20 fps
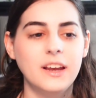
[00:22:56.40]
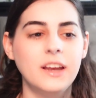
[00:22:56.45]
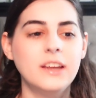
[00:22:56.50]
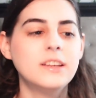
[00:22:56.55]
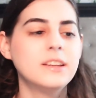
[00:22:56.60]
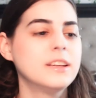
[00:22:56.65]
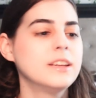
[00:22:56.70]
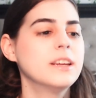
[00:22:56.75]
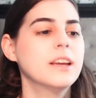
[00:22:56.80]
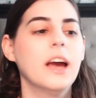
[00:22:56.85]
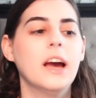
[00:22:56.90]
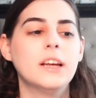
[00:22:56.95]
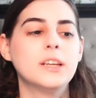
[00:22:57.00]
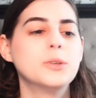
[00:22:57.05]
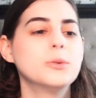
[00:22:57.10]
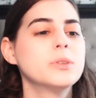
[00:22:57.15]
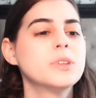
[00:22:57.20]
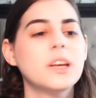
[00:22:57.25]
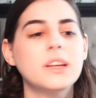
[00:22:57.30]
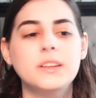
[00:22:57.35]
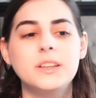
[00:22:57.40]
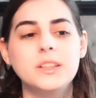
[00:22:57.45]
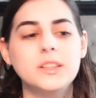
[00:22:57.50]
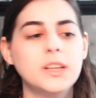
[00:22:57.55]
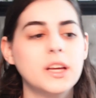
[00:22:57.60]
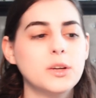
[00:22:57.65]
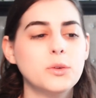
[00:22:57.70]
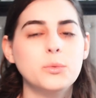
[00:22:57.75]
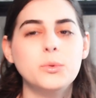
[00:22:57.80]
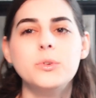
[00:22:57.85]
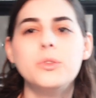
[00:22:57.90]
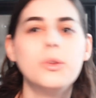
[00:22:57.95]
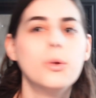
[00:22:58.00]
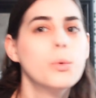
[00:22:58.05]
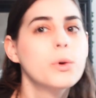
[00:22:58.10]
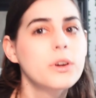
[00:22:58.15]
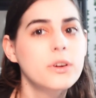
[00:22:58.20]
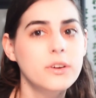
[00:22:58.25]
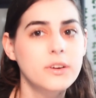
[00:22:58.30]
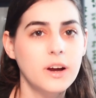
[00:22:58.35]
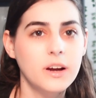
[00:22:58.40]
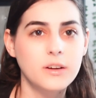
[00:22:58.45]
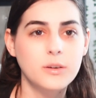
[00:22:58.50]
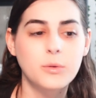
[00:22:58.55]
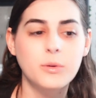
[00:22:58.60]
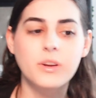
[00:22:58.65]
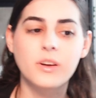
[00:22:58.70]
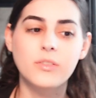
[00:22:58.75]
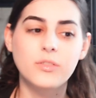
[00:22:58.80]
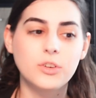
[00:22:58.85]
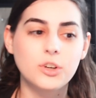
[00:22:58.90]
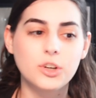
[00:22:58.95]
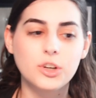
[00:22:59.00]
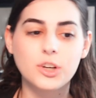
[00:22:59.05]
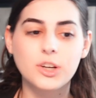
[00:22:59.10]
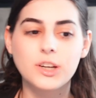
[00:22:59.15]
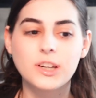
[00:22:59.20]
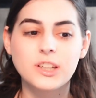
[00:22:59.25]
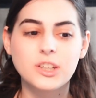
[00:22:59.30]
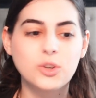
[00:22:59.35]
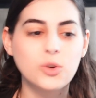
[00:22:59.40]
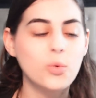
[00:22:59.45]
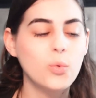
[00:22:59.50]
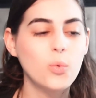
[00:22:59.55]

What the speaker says: And yeah, he was like this like rude lawyer guy or whatever,